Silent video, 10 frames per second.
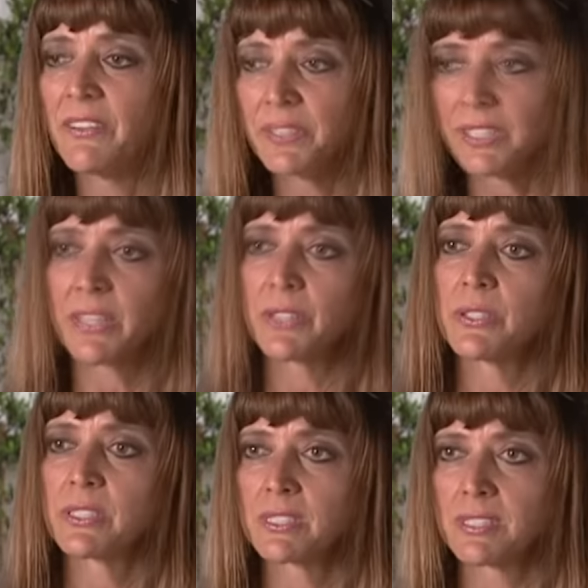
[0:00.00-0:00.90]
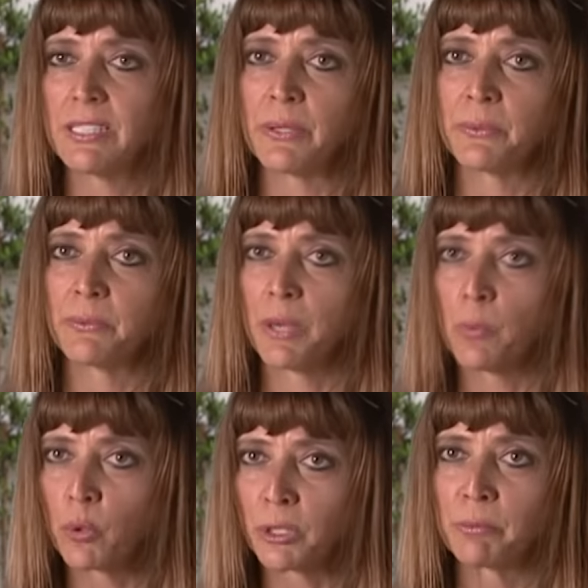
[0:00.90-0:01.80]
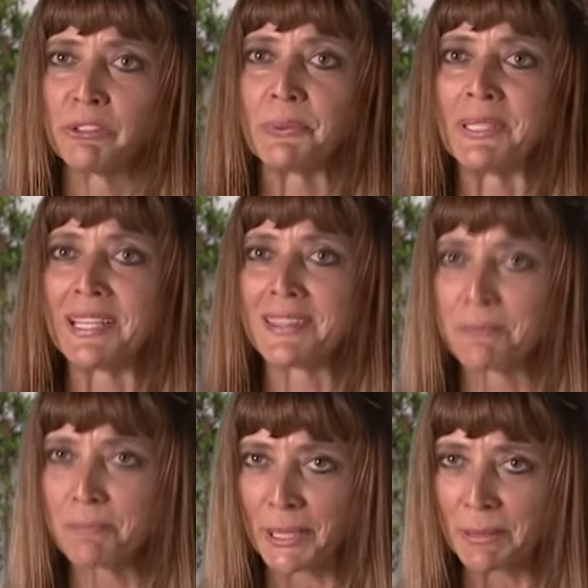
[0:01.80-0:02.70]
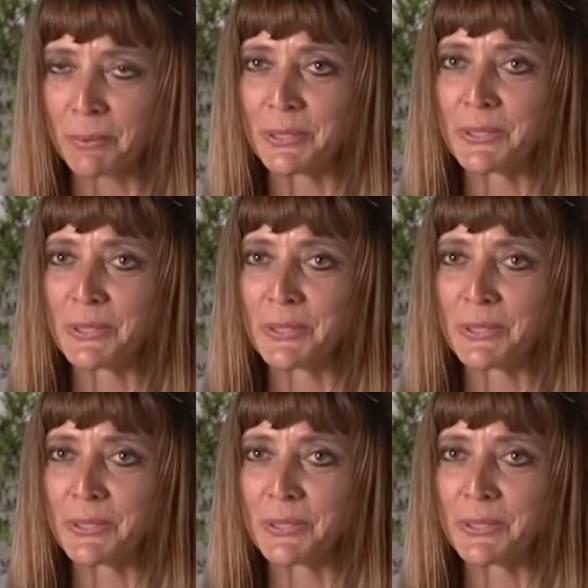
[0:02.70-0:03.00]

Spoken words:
I feel like there's, a war brewing at the pickup